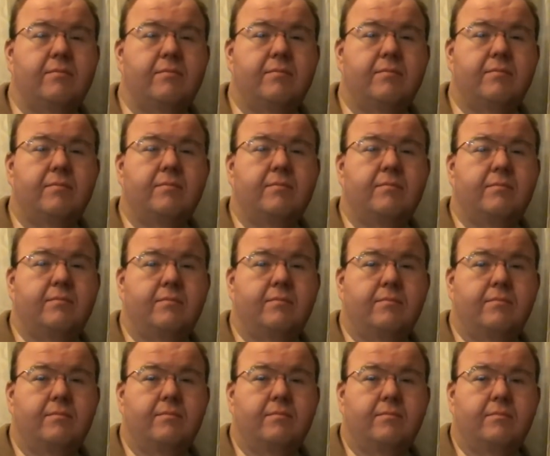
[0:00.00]

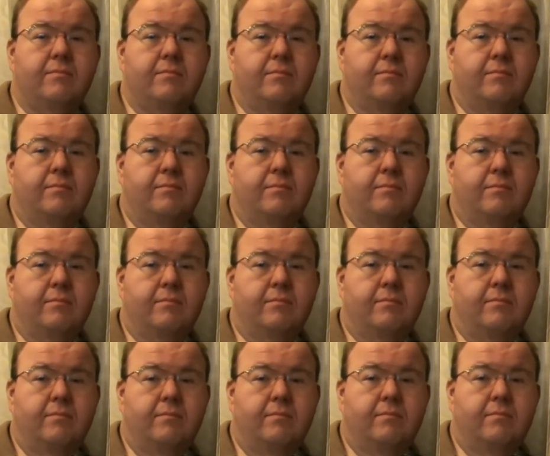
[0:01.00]

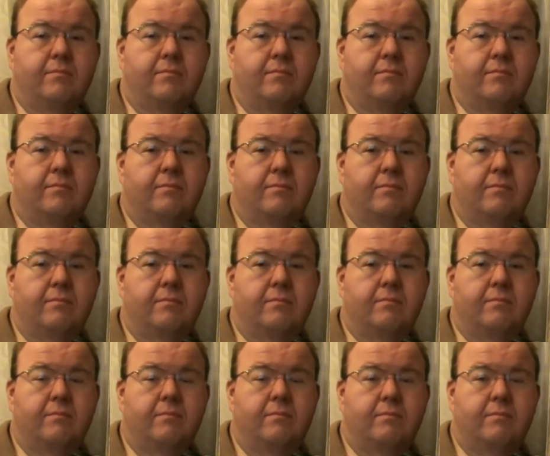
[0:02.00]

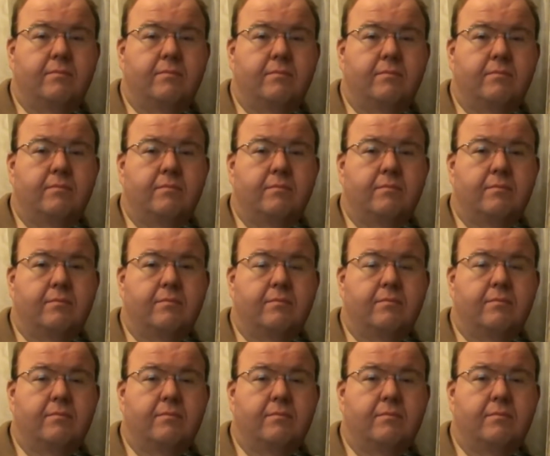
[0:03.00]

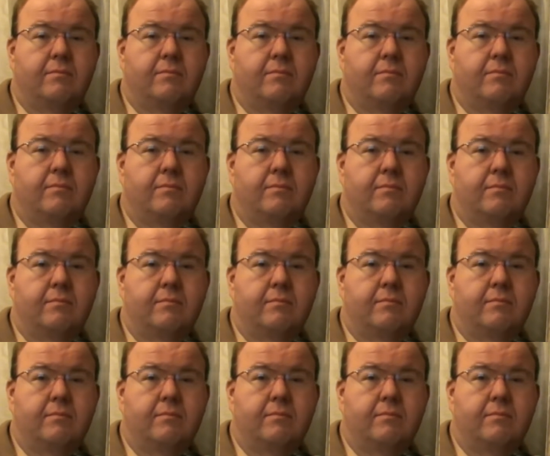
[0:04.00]
No words are spoken by the person on screen.